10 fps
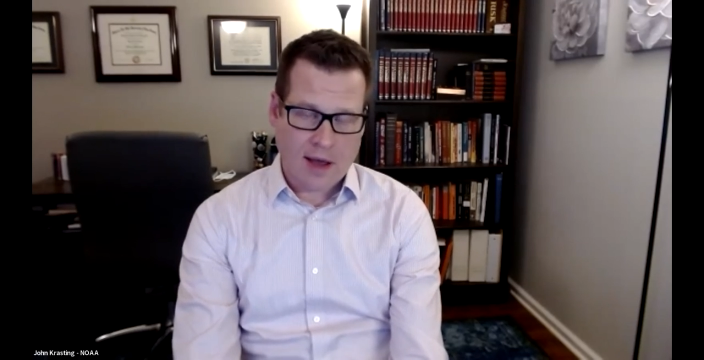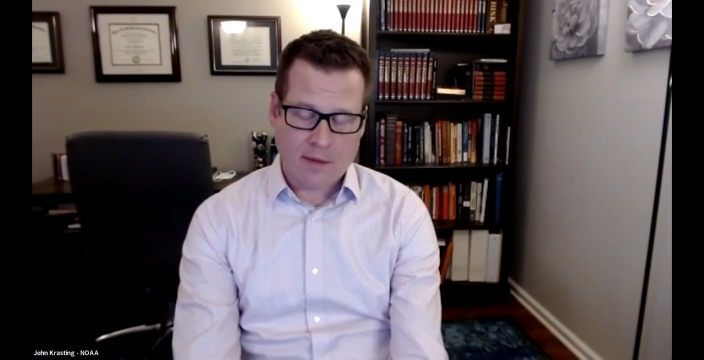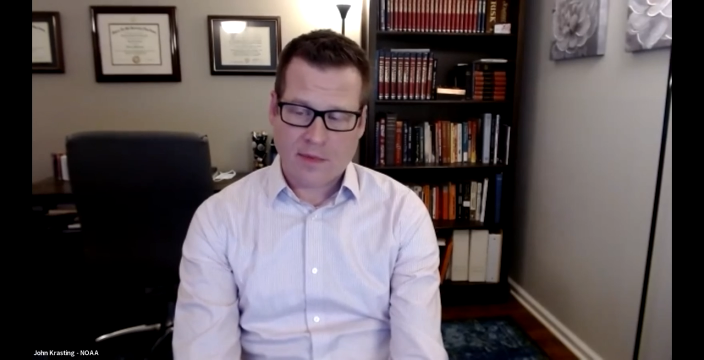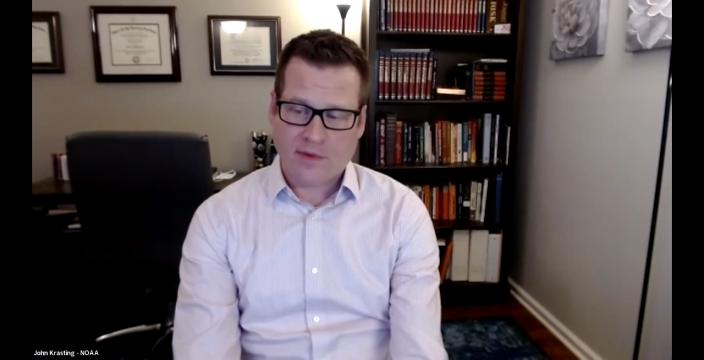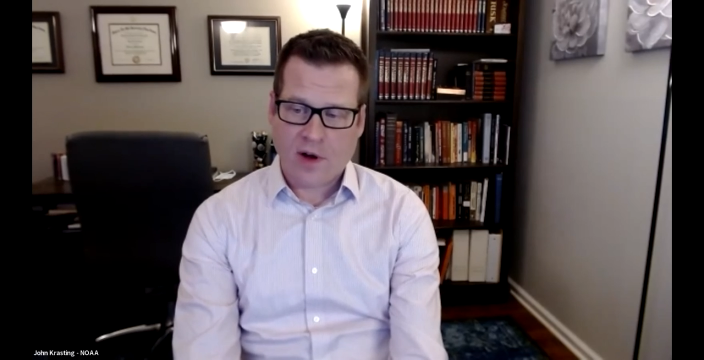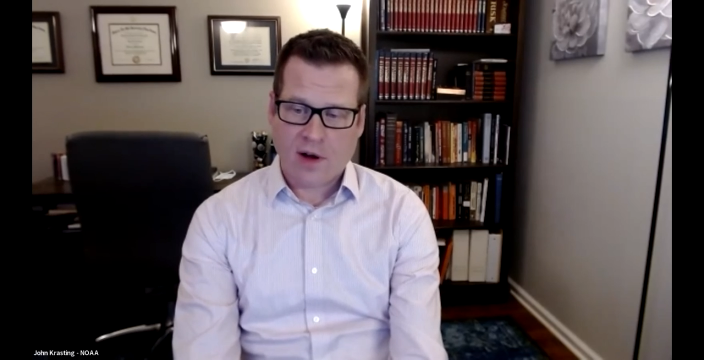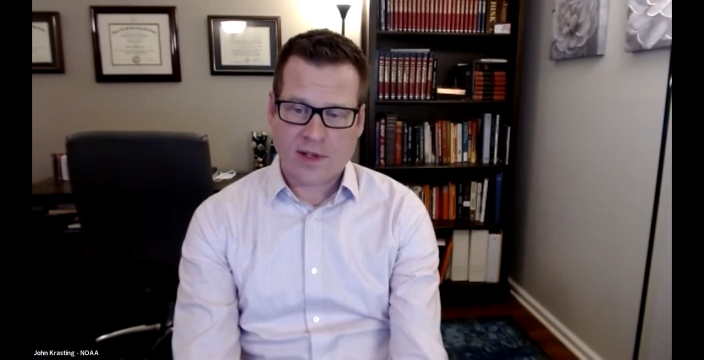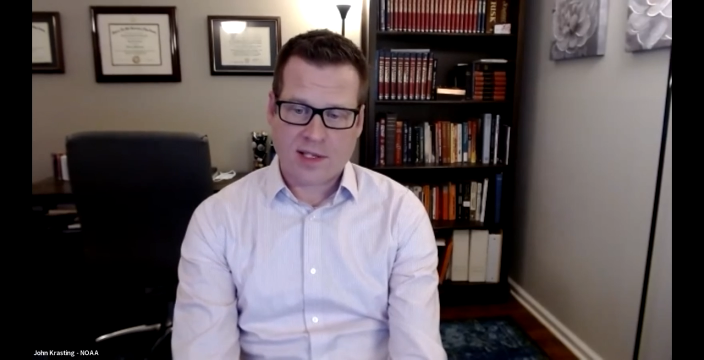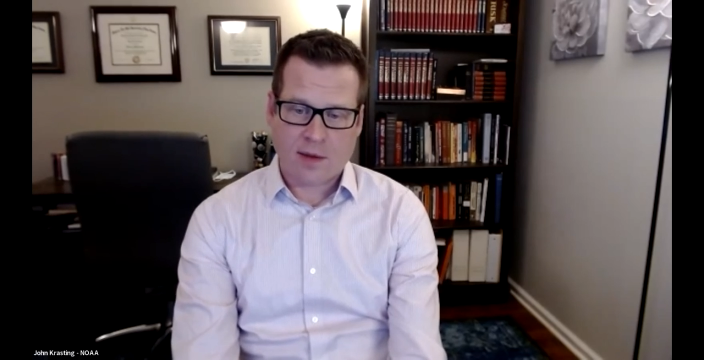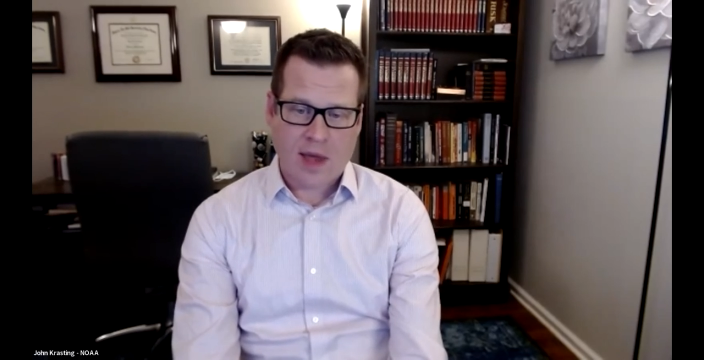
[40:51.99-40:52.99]
I'm
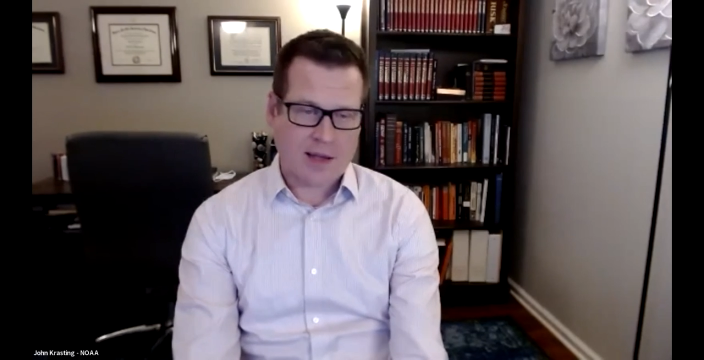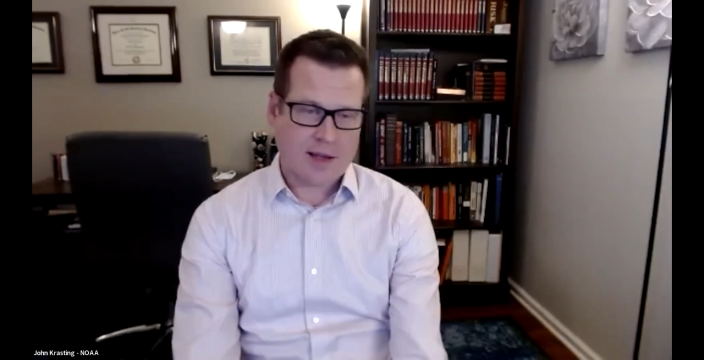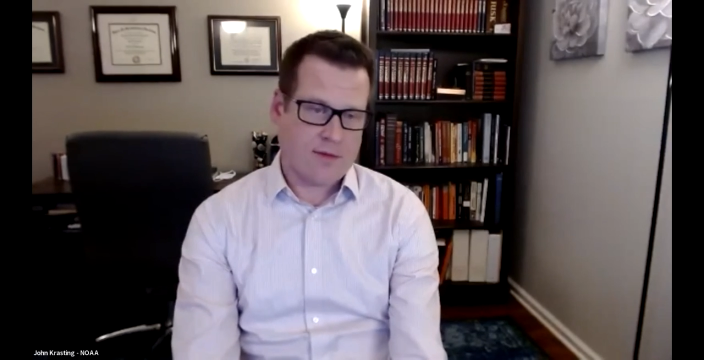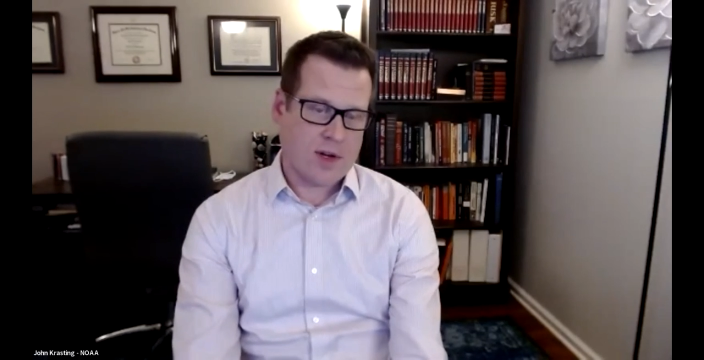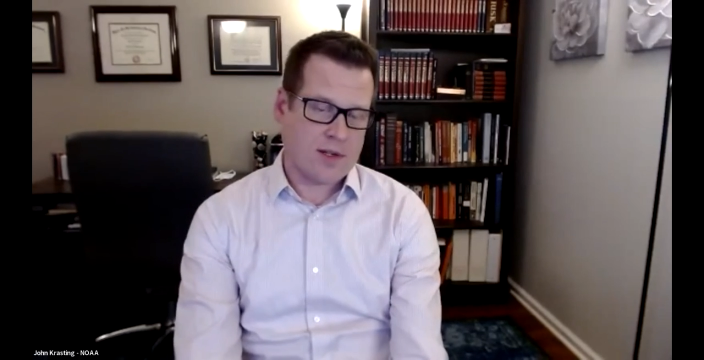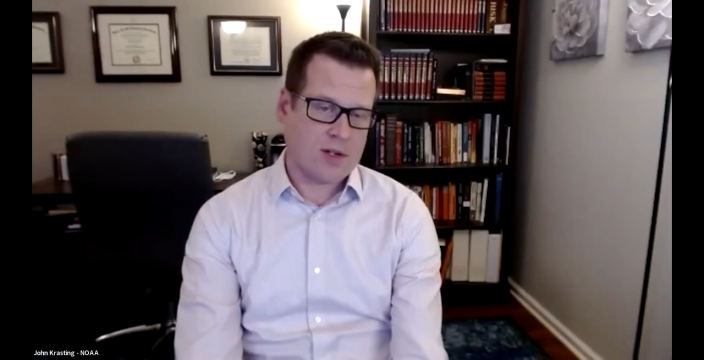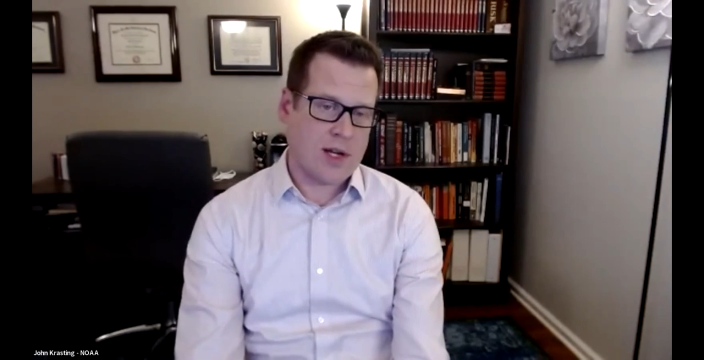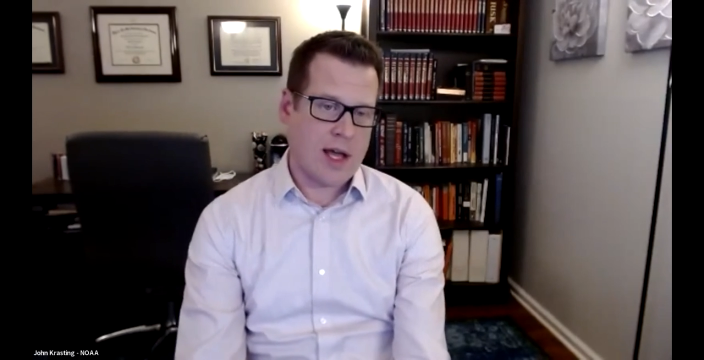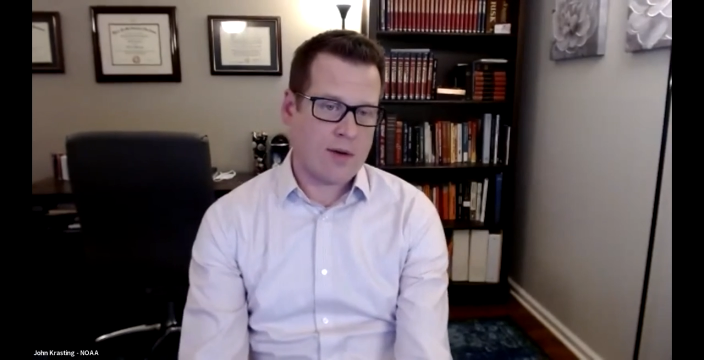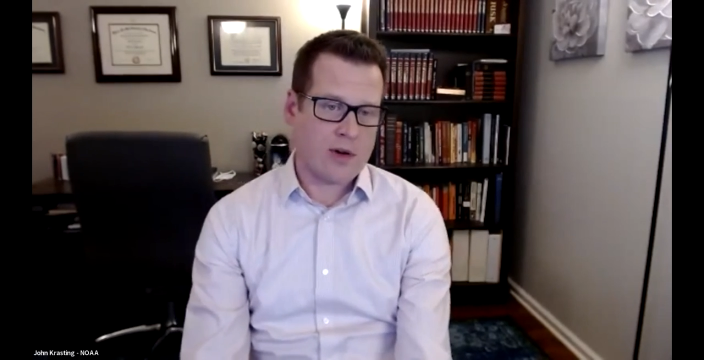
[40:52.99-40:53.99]
involved in some active research
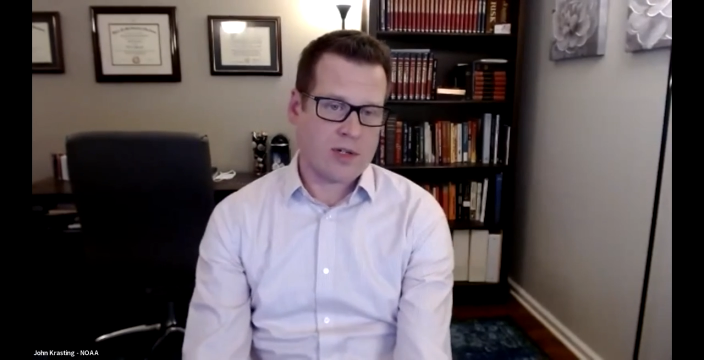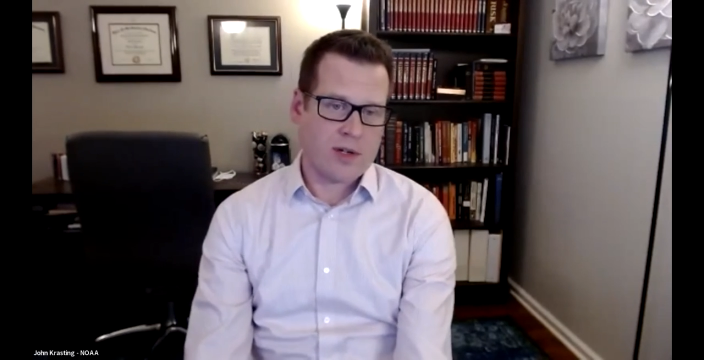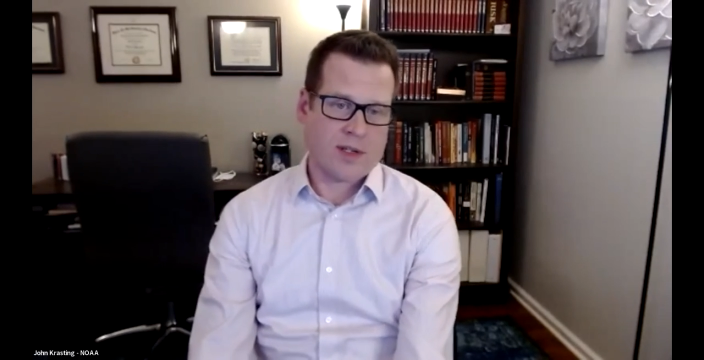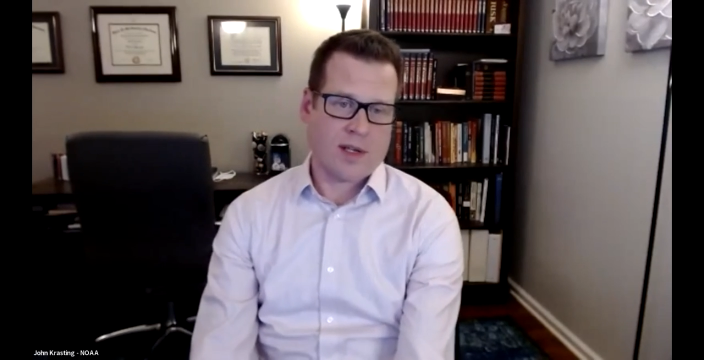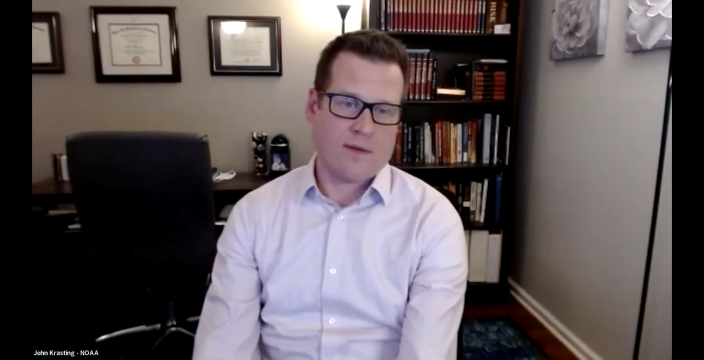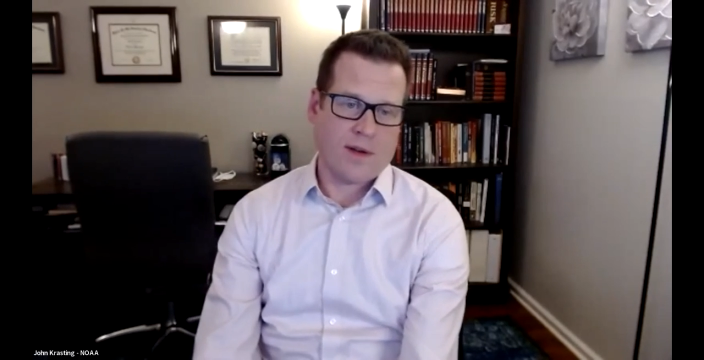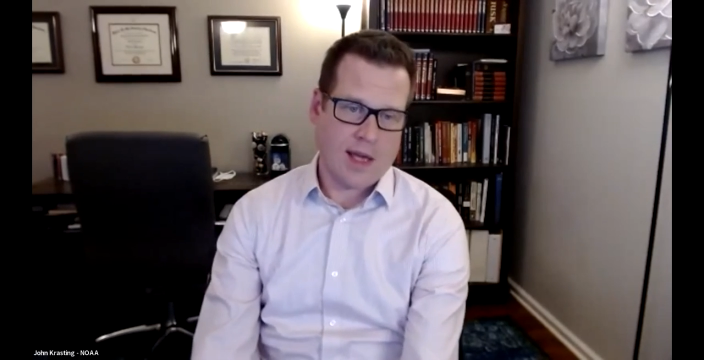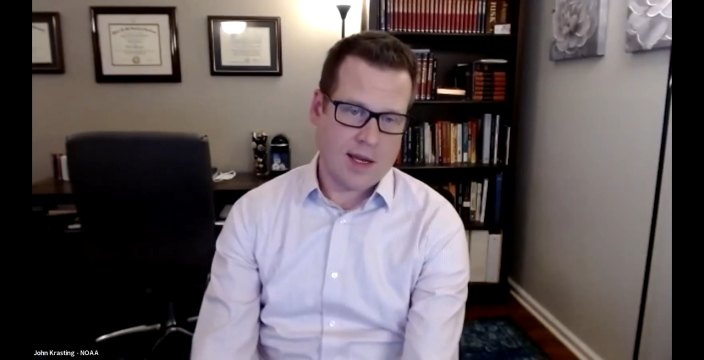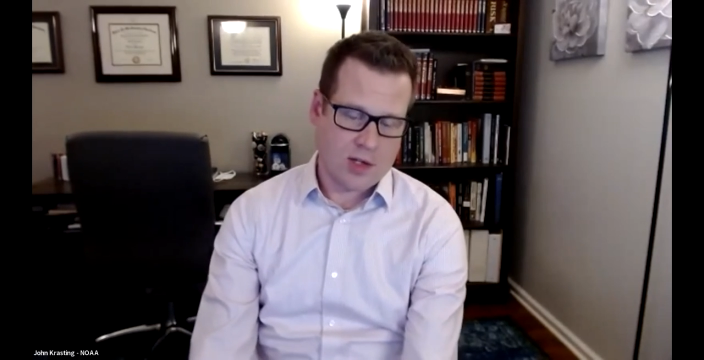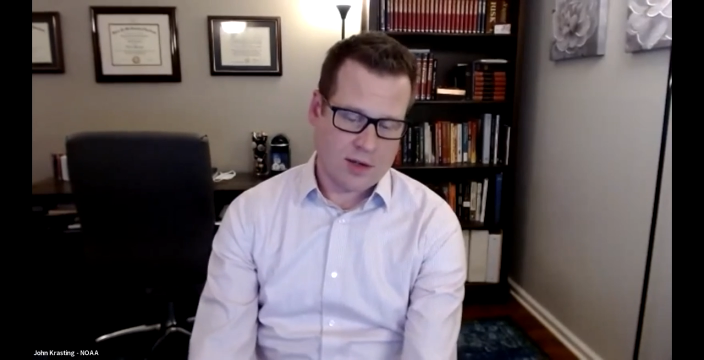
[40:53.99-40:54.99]
now in ocean
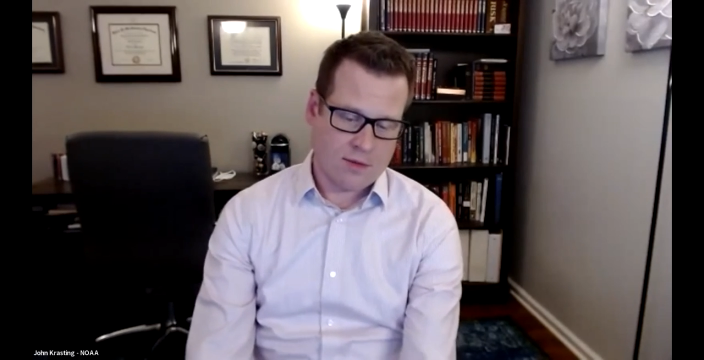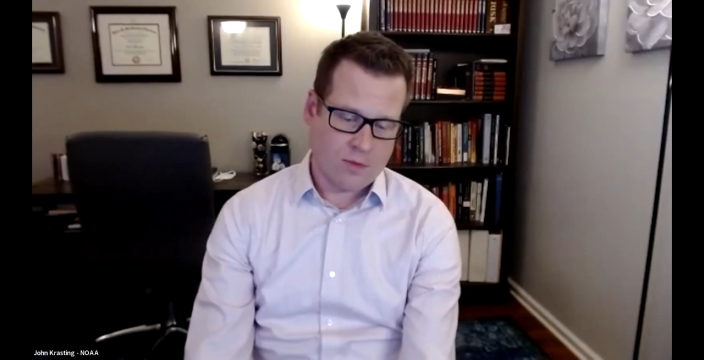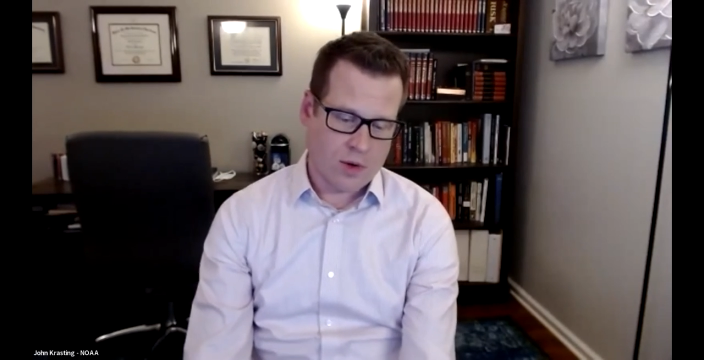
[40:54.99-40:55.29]
acidification.